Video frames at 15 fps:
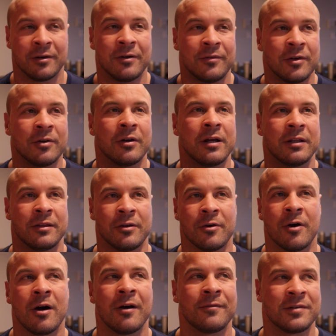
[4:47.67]
you're in your
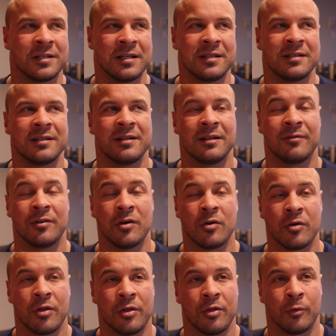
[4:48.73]
off season, if you're
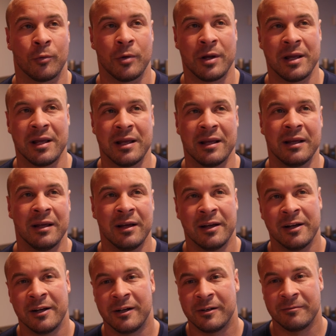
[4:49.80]

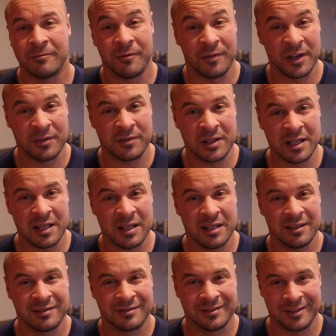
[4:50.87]
350,
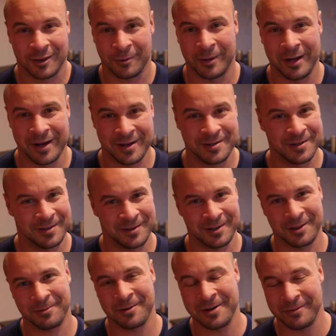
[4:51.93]
300 to
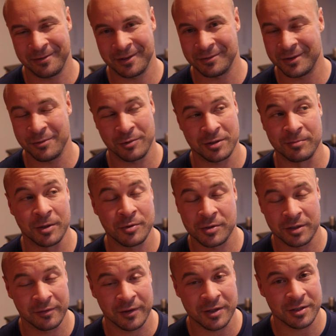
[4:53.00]
350, which most
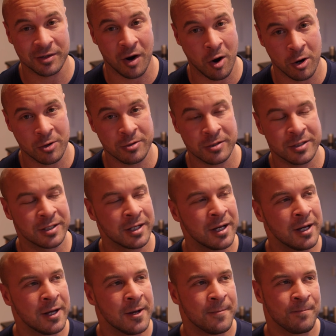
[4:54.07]
of us aren't,
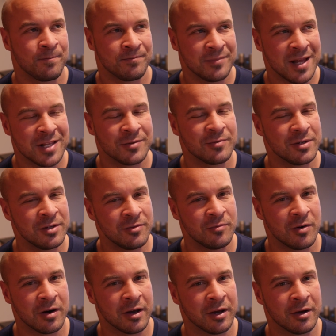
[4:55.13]
that's when you'd
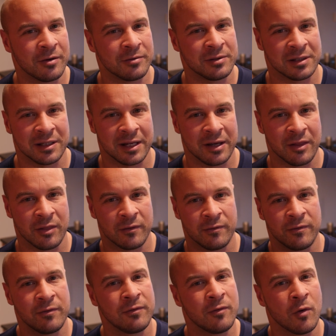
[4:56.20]
want to go to like the
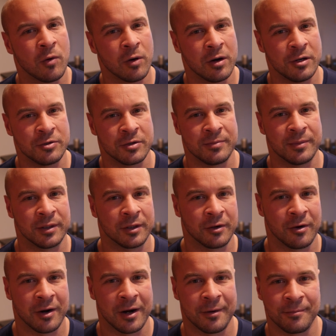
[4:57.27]
400
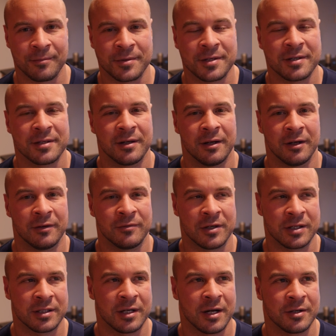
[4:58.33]
milligrams of
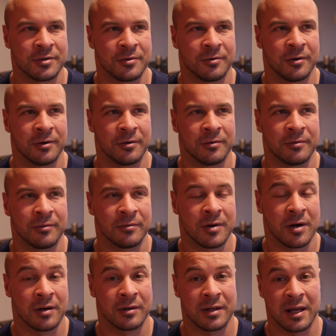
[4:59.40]
testosterone
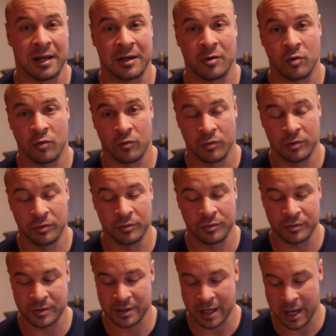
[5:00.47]
on a
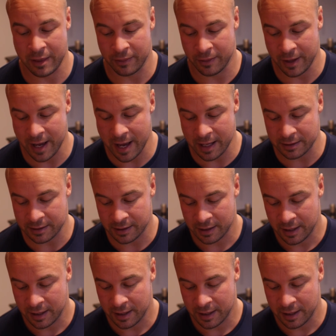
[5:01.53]
cruise. And that